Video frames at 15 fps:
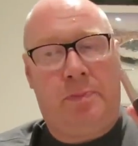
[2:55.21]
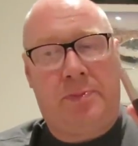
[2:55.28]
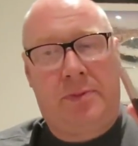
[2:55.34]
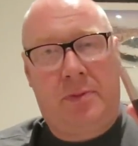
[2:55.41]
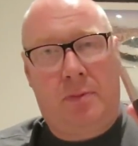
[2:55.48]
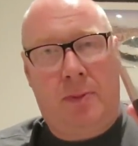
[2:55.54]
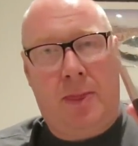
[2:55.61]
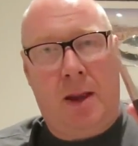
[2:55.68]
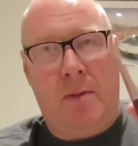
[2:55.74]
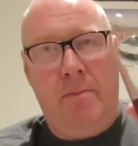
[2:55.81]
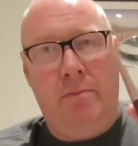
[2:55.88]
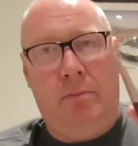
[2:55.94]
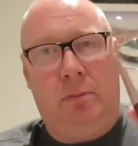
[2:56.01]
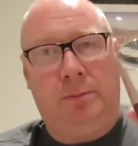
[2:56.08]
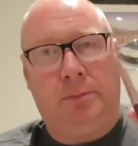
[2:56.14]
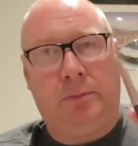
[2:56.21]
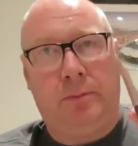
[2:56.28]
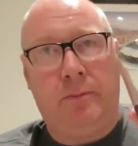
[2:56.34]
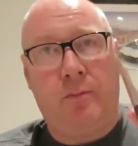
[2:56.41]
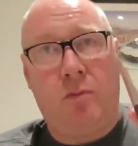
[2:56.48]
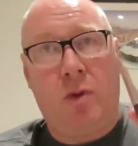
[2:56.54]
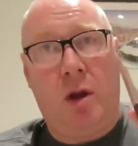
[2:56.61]
it ruins the rum,
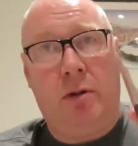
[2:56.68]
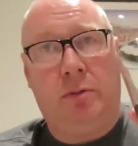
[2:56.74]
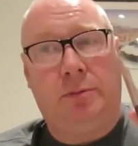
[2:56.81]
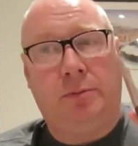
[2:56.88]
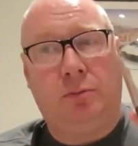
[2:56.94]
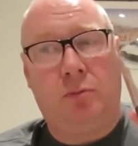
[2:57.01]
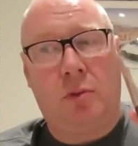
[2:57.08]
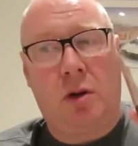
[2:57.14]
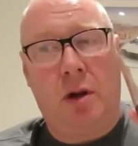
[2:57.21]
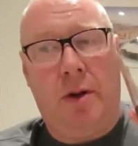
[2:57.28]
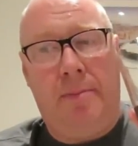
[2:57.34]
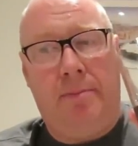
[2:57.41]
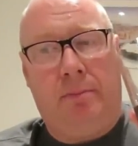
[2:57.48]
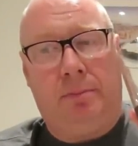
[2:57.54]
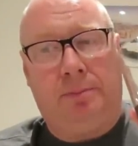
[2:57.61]
to be quite honest.